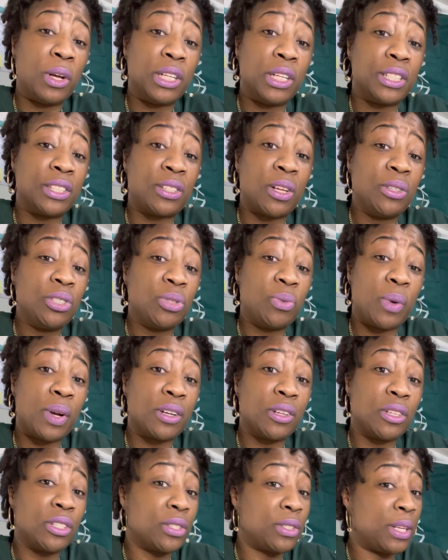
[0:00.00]
social
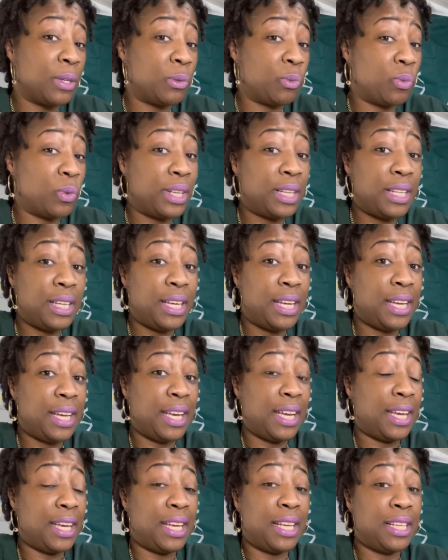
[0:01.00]
workers really
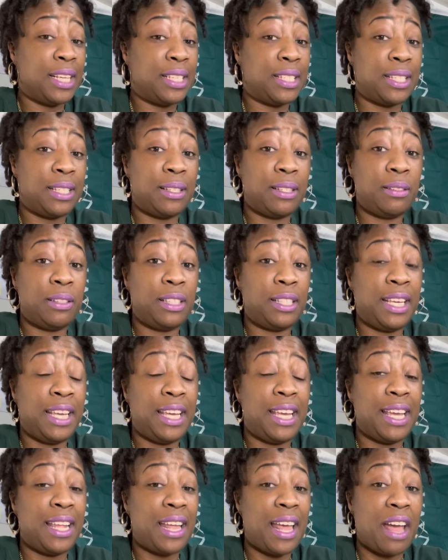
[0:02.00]
is
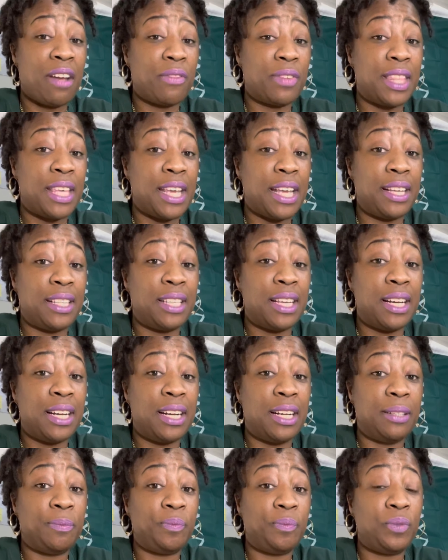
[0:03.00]
get everything
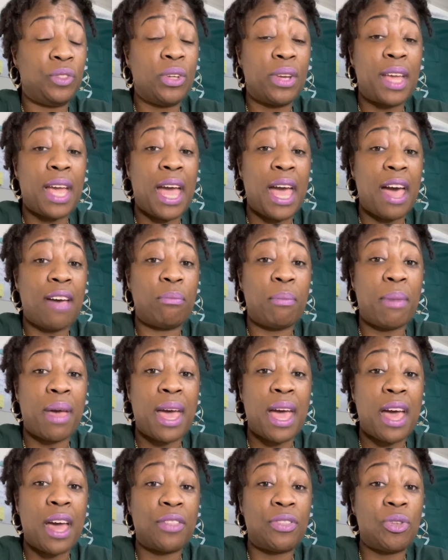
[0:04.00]
done. You can have
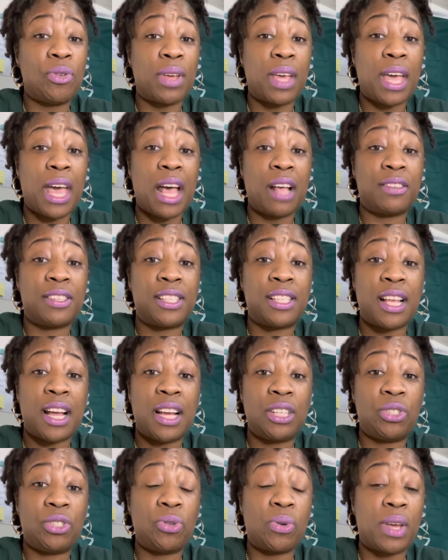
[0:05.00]
math, you can have
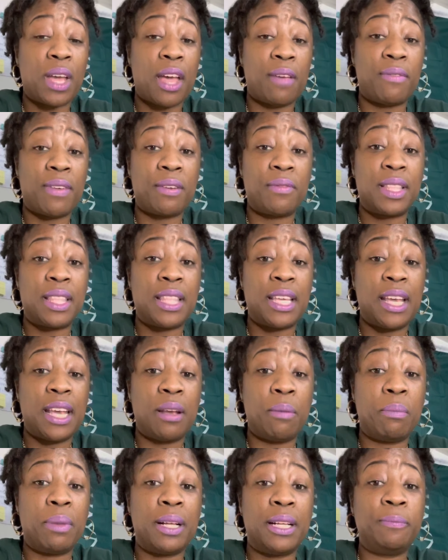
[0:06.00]
science, you can have
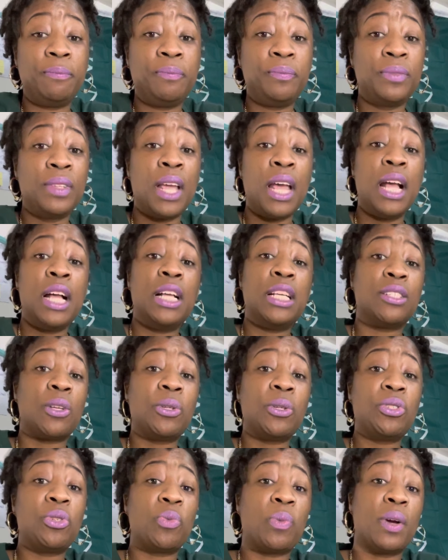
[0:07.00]
everything, but
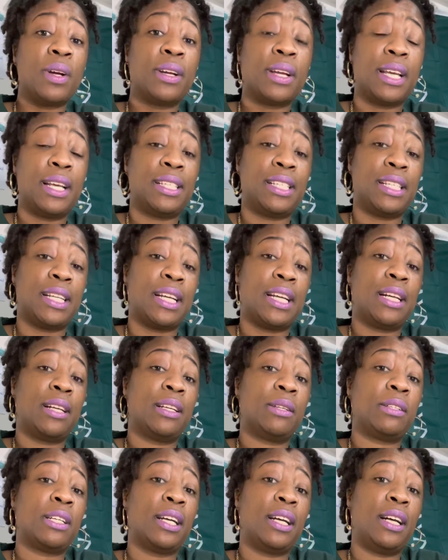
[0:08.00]
social work is
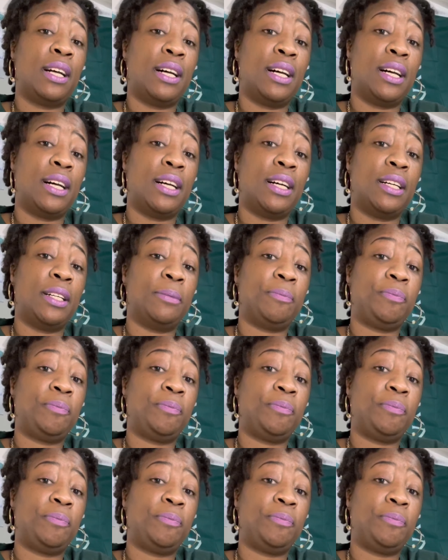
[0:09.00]
a, uh,